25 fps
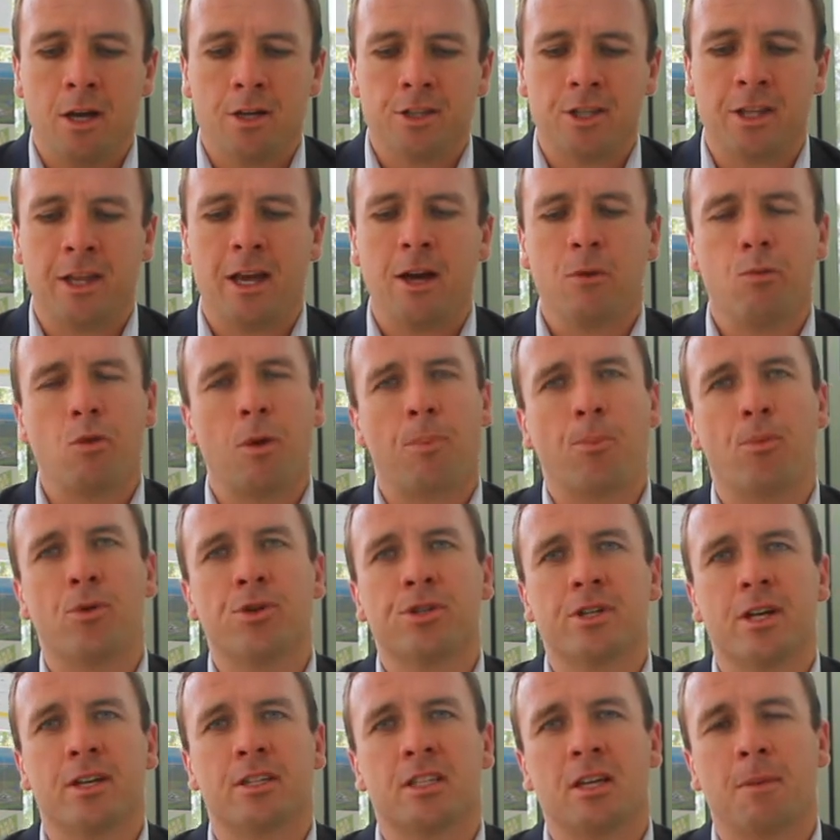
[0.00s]
So that
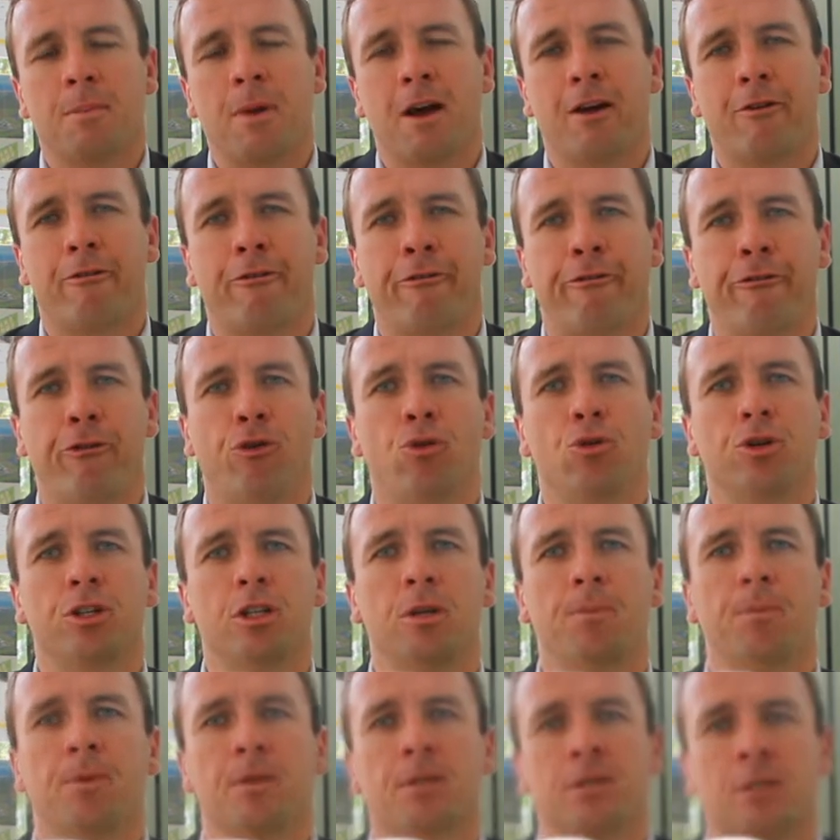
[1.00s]
represents about
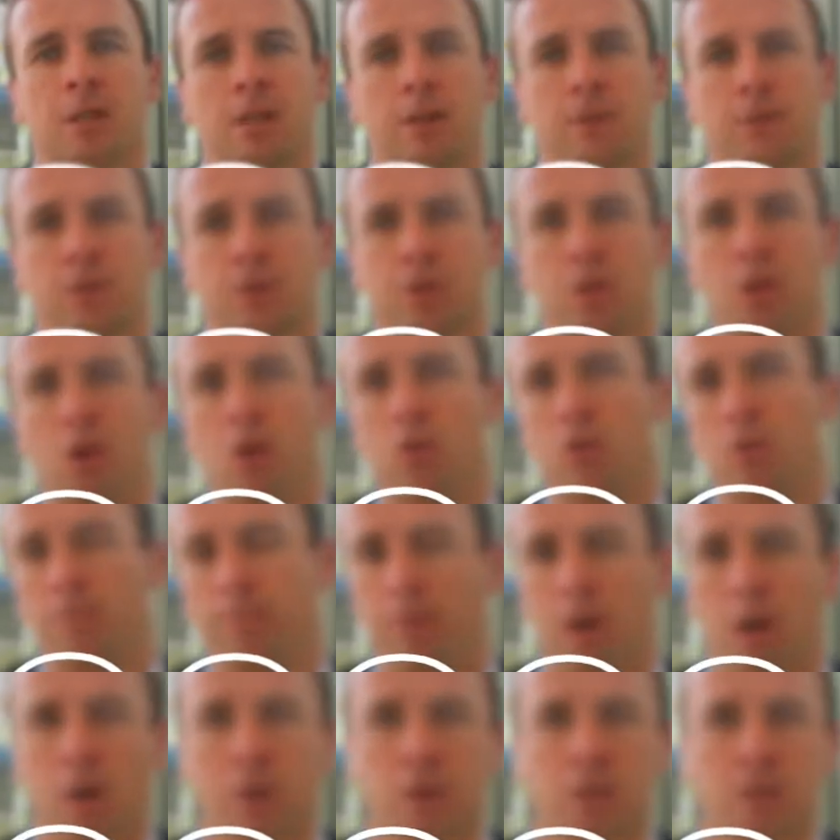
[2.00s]
40% of the total
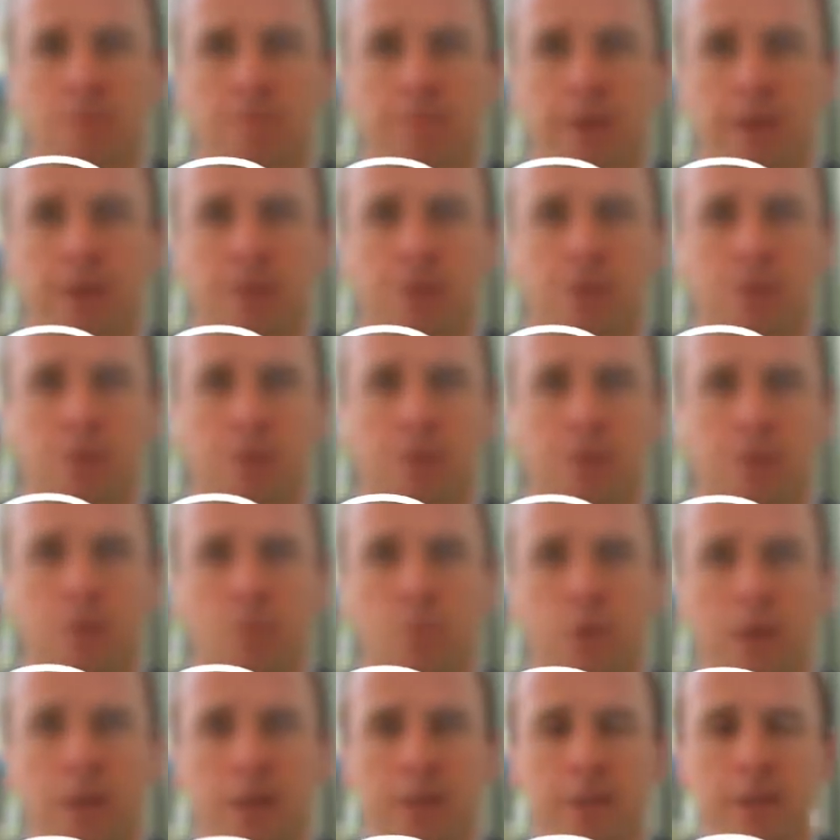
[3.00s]
buyer inspections
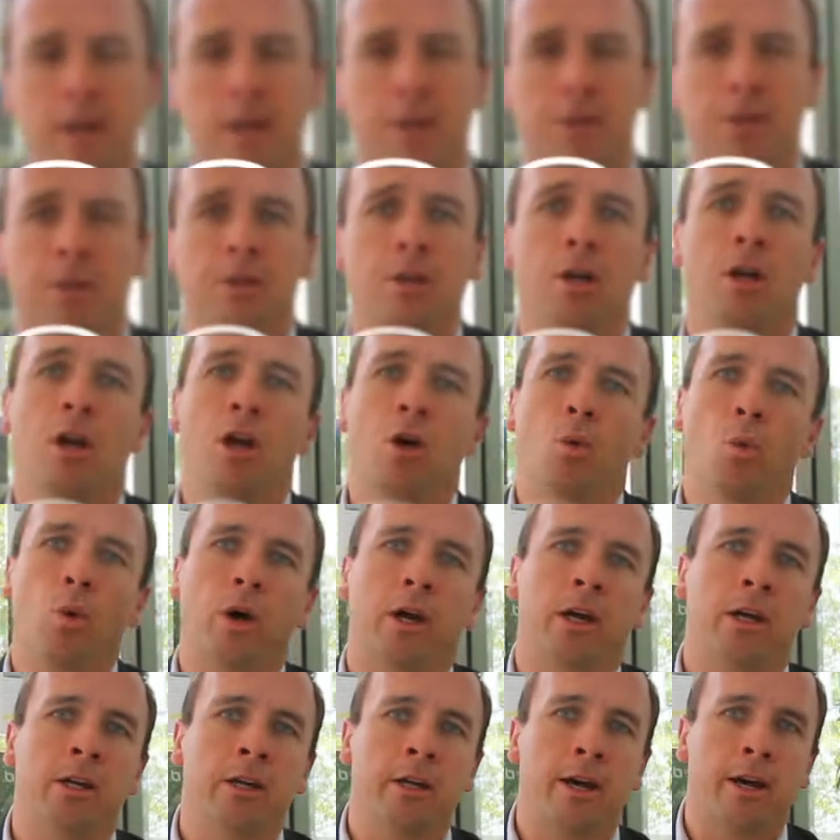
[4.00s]
we conducted were
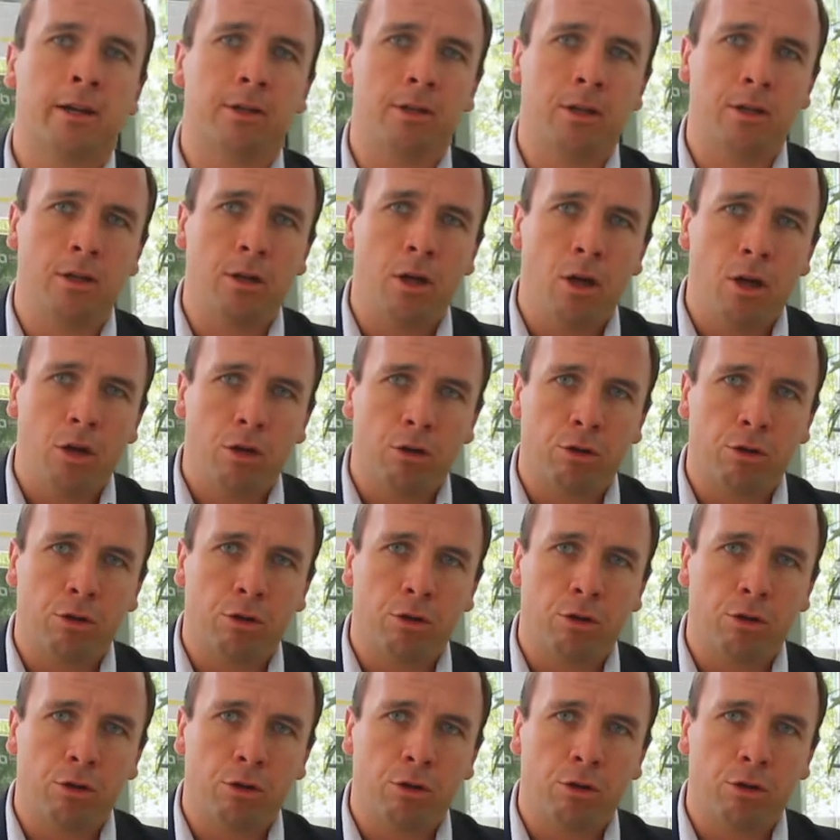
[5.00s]
conducted